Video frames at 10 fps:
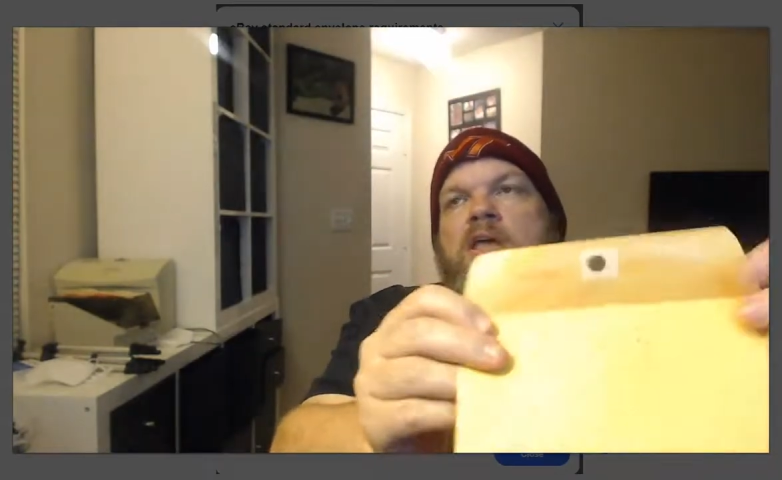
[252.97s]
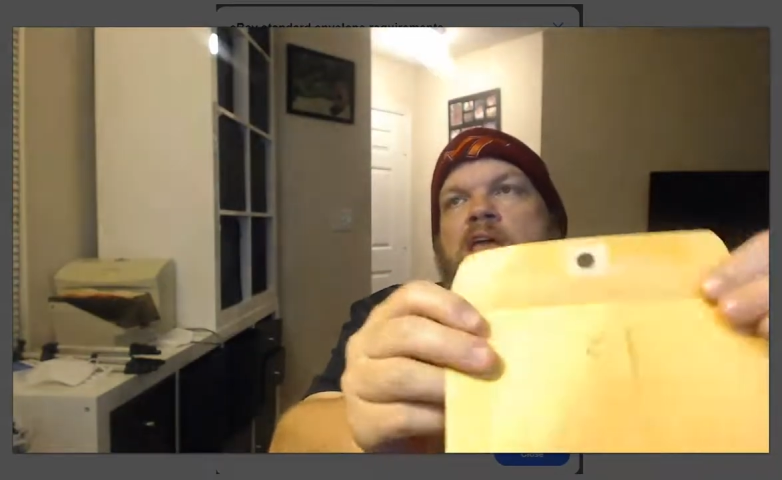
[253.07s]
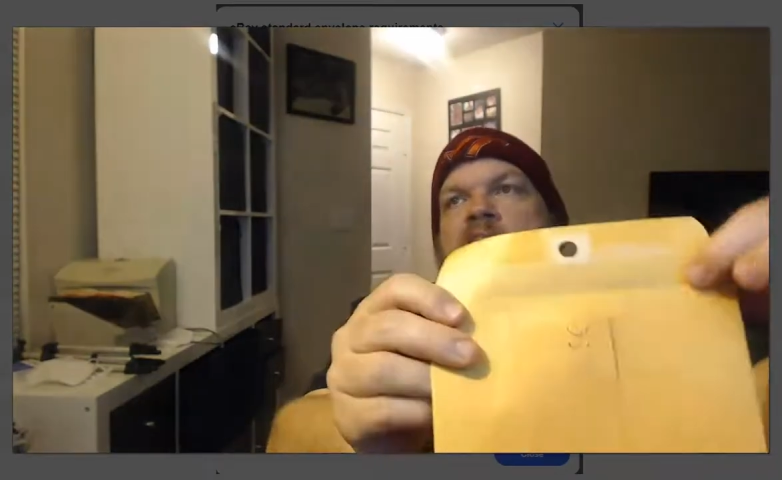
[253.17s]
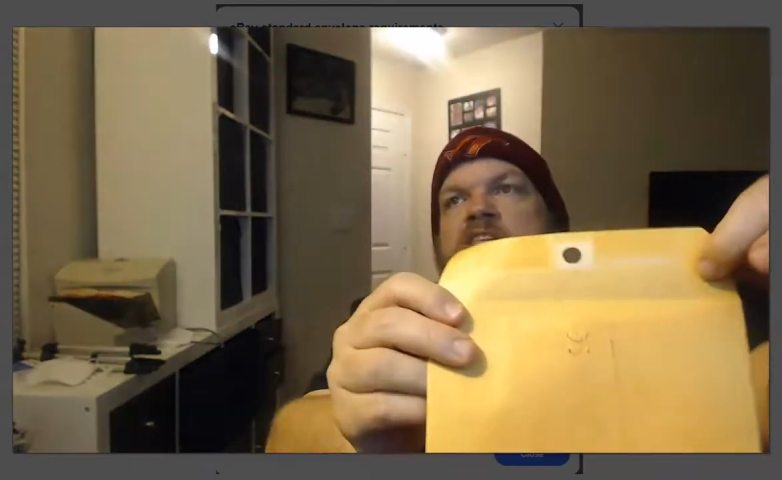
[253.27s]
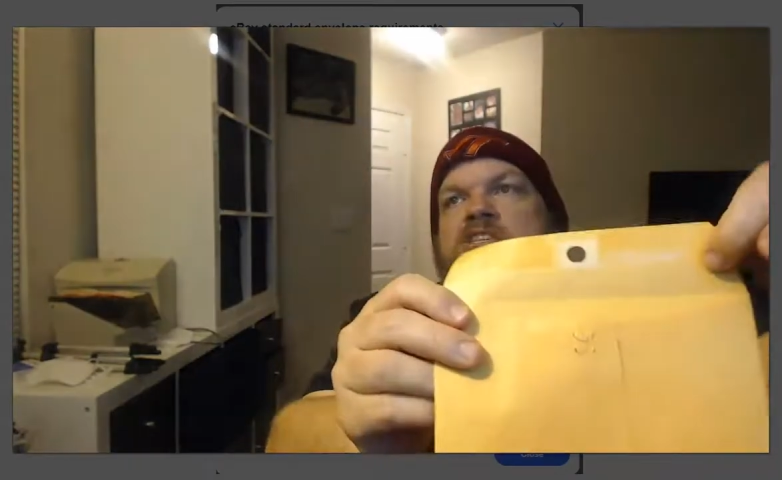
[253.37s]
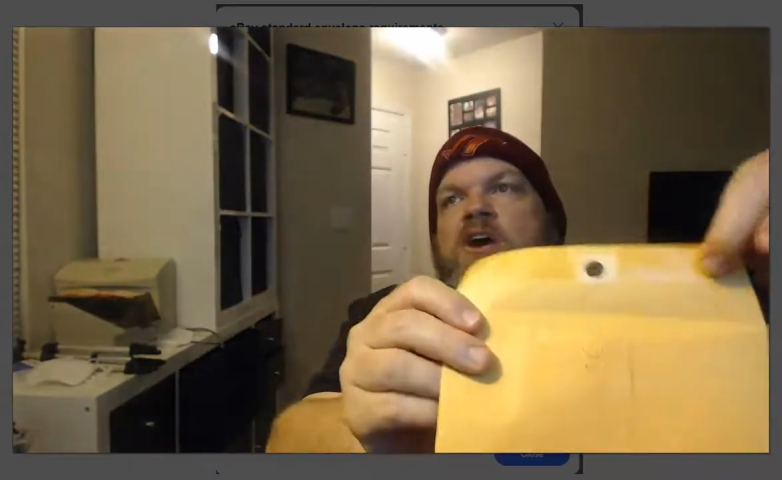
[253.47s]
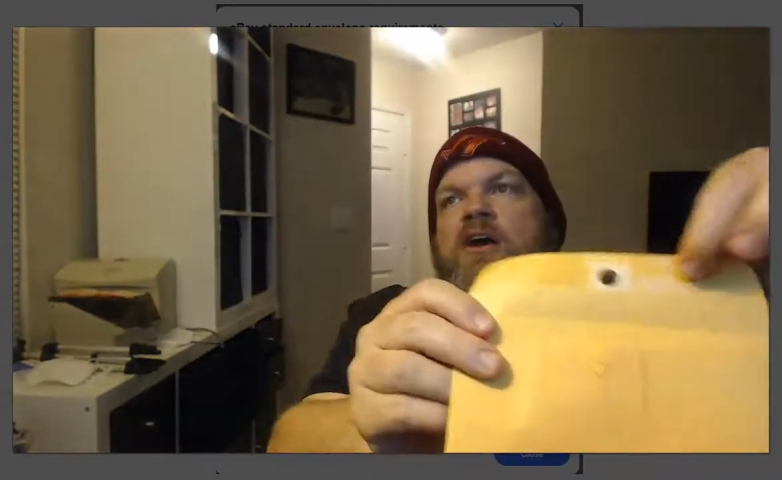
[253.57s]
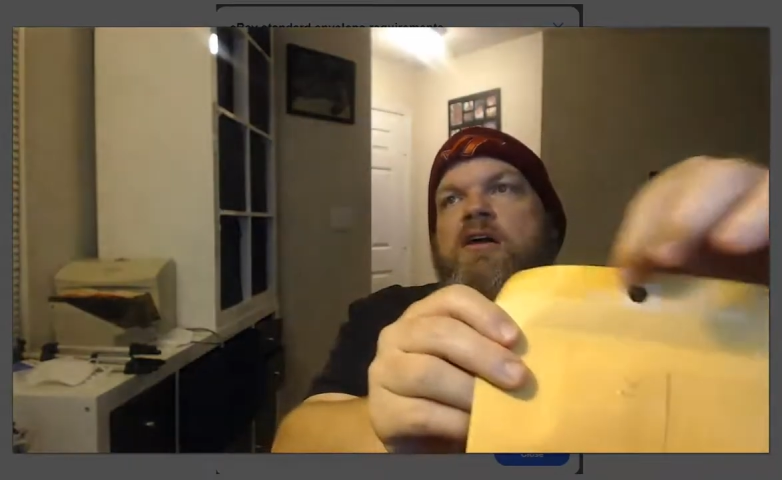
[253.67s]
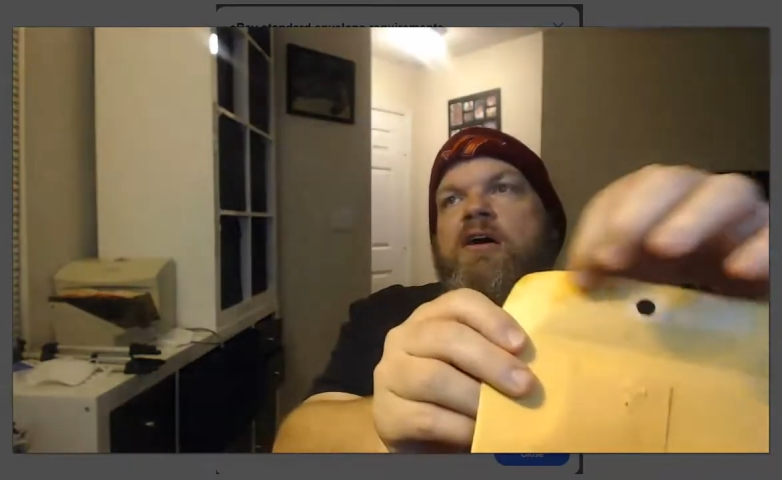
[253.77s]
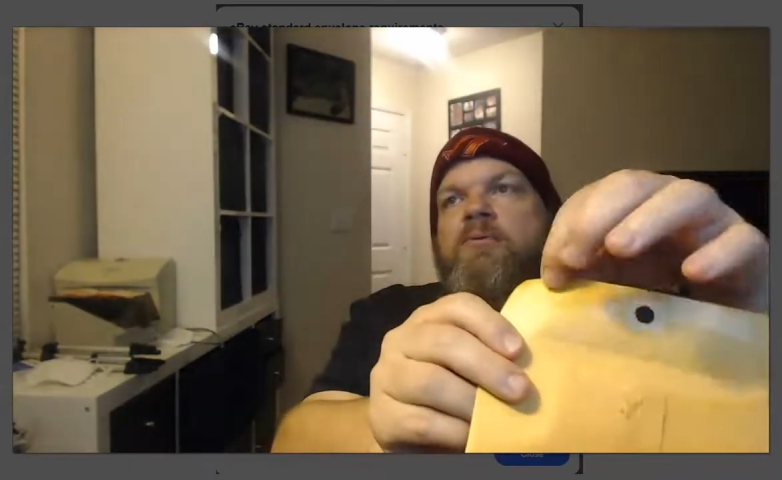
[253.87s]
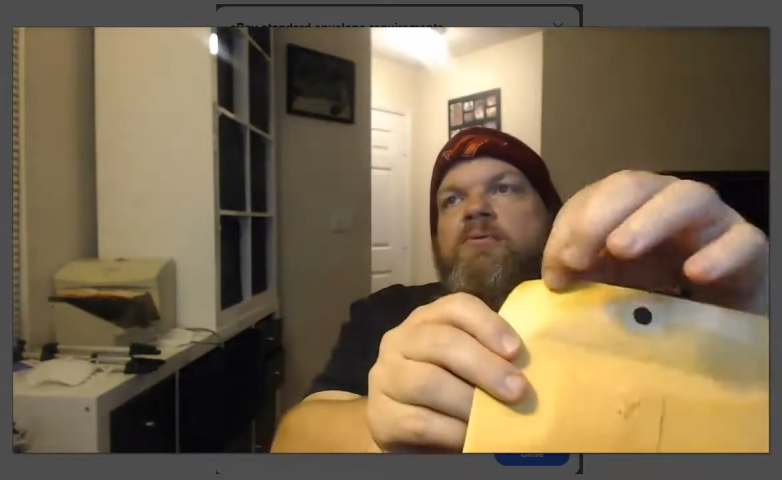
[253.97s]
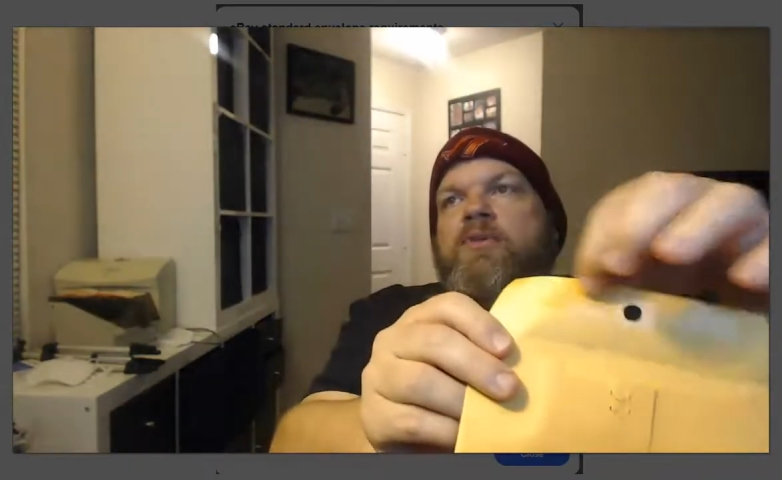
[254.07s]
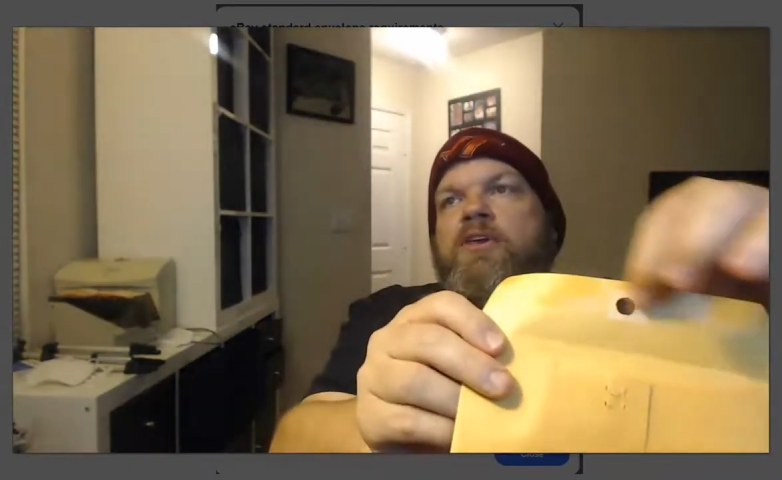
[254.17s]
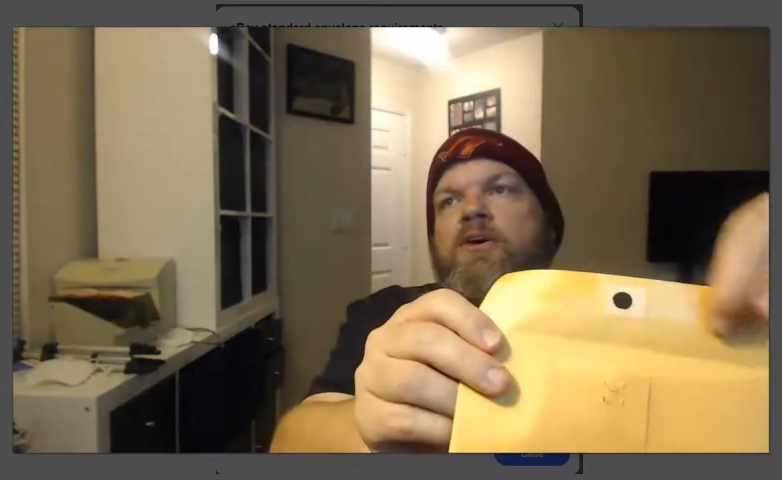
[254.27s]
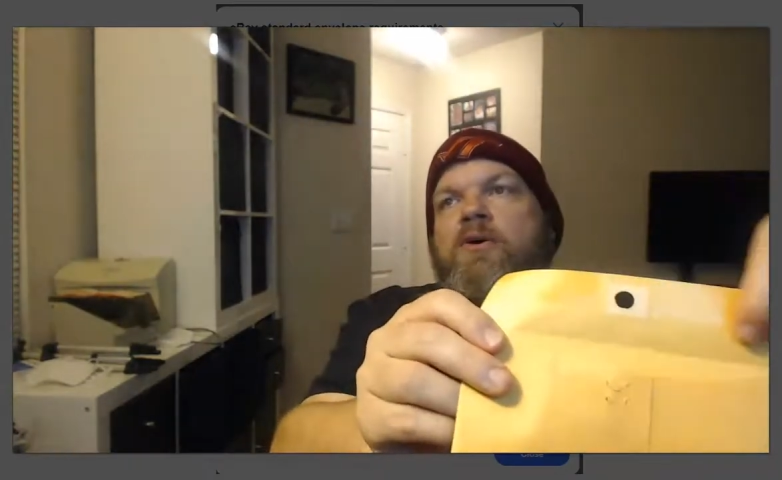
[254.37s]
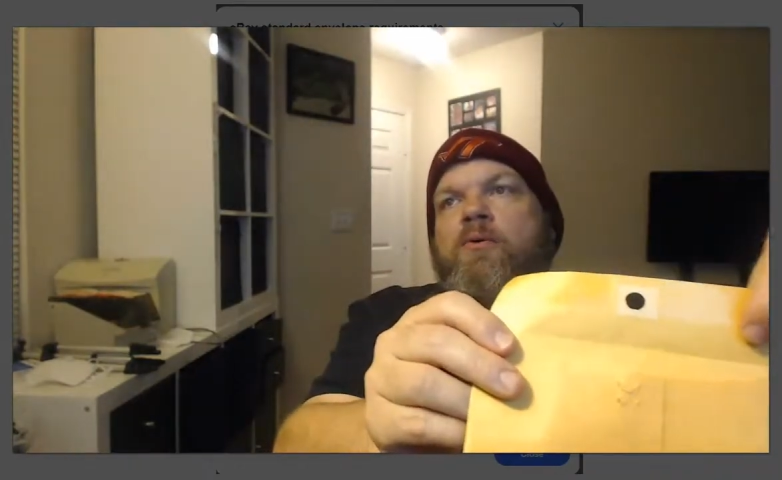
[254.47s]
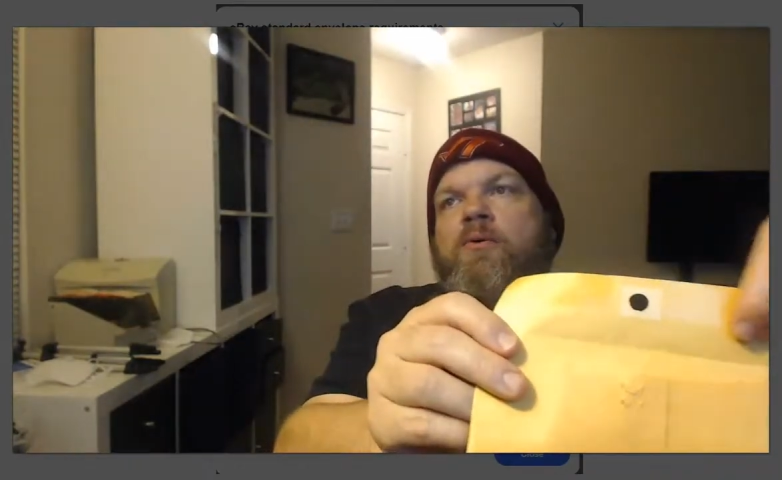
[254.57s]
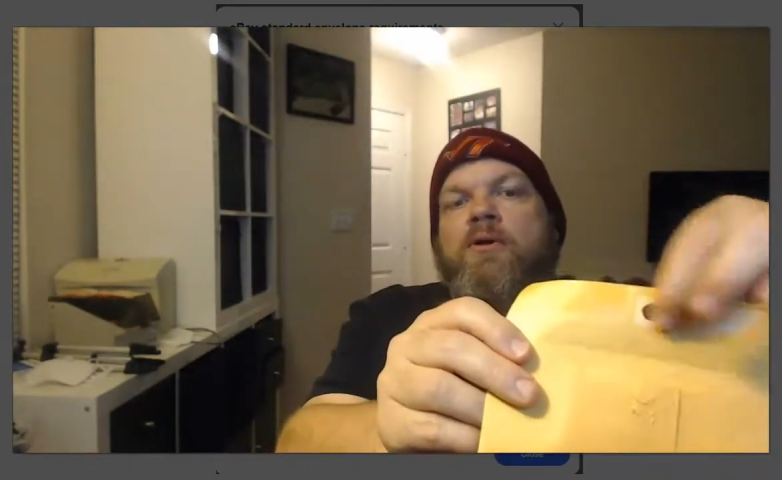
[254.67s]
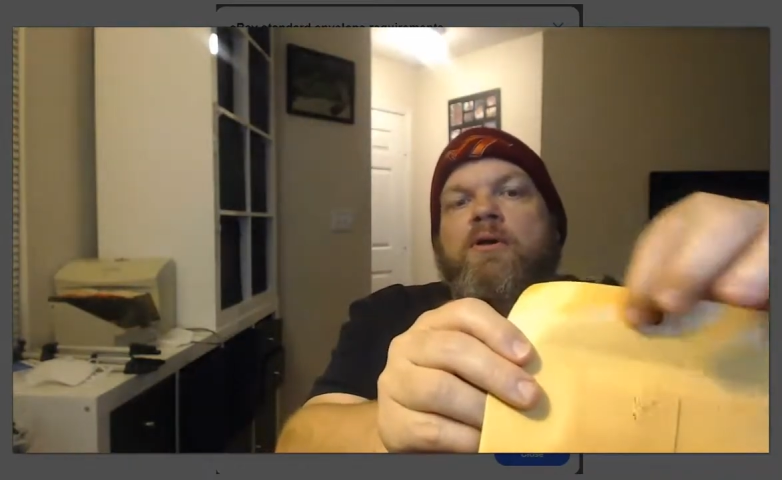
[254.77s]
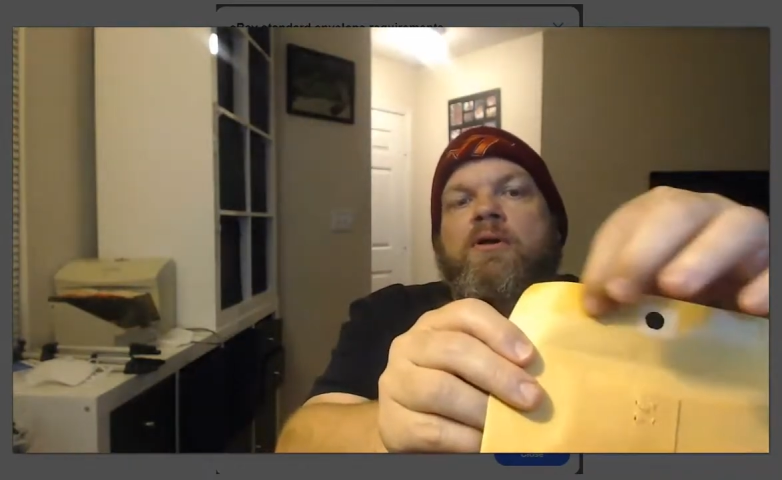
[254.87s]
And it's got a,
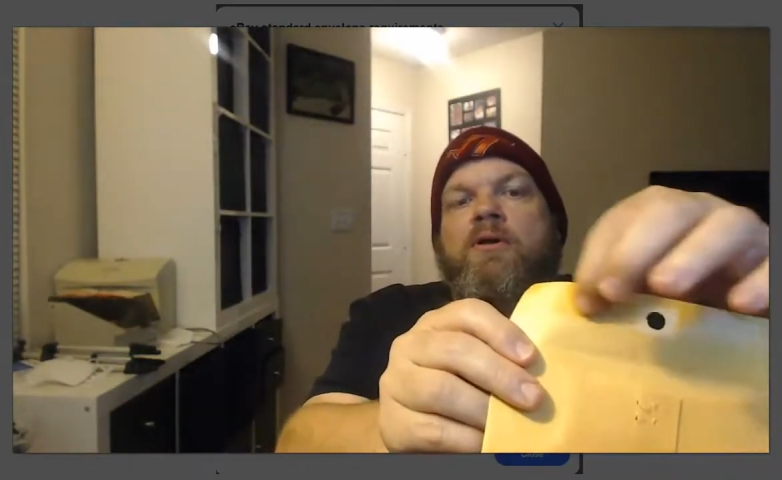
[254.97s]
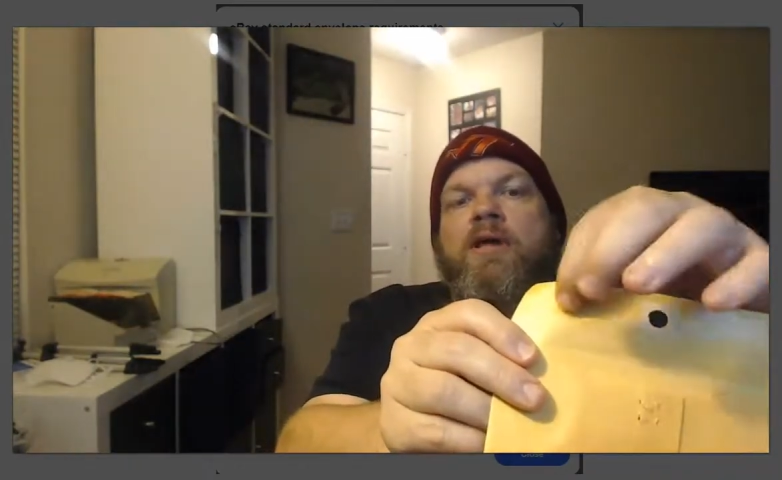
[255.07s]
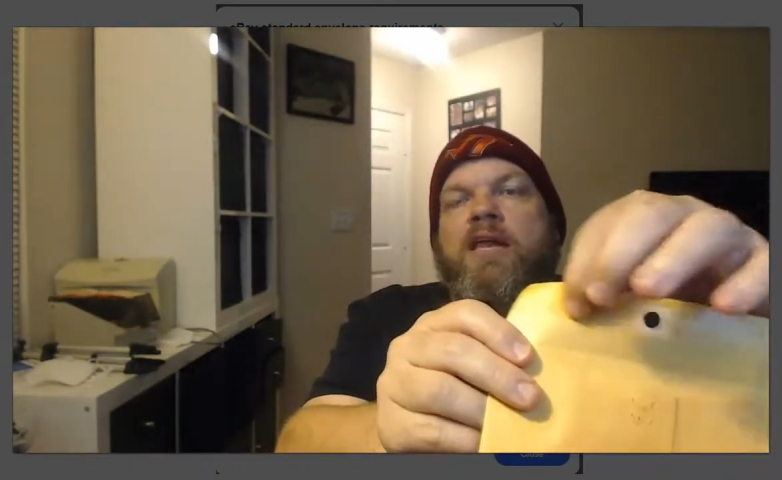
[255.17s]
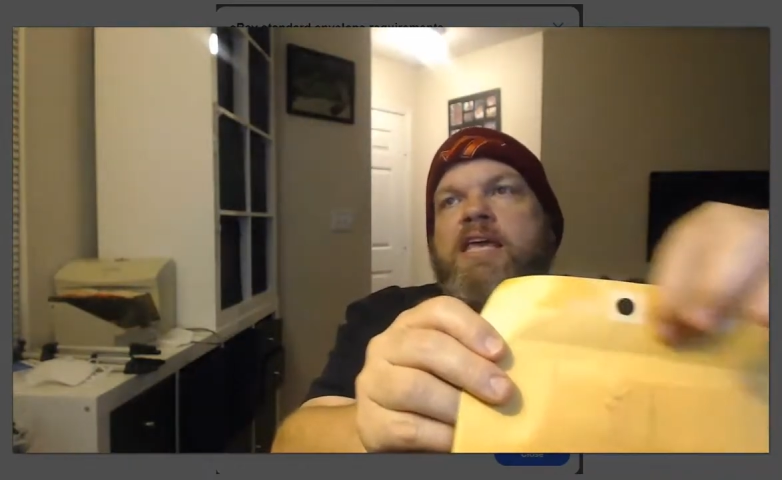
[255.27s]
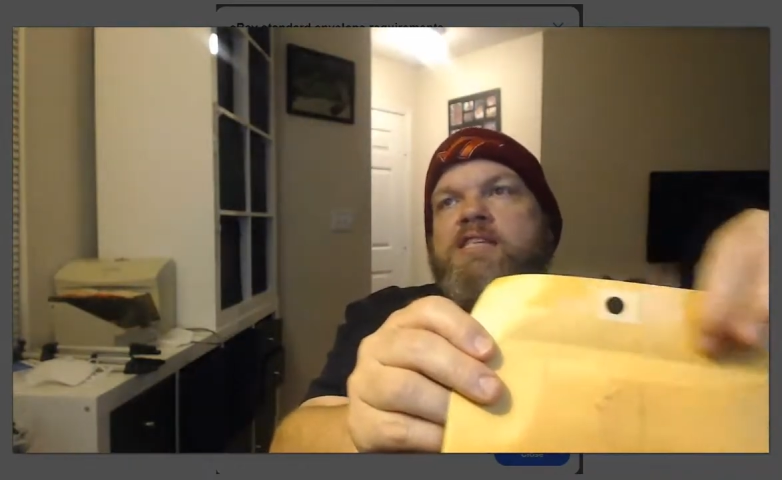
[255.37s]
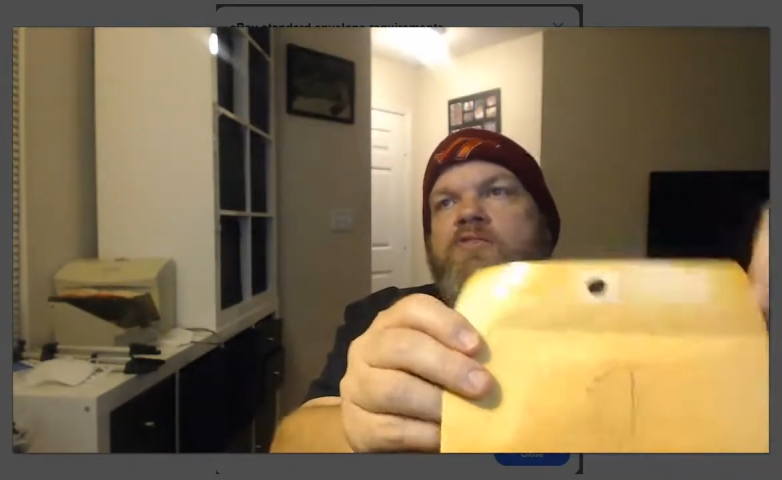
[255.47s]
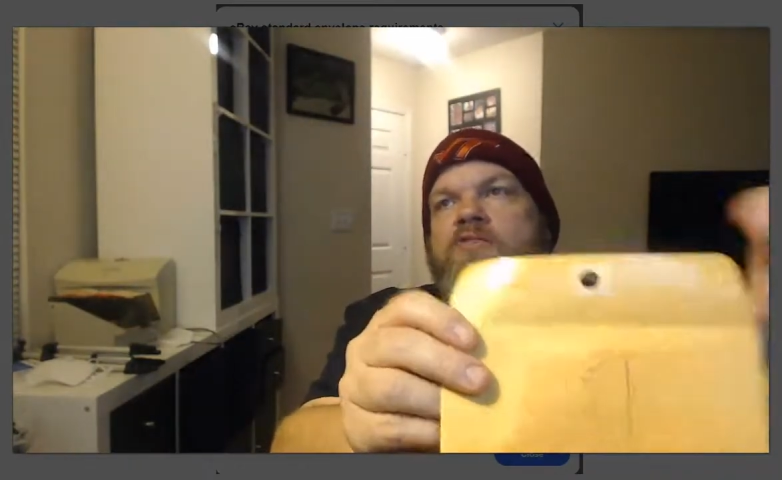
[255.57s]
adhesive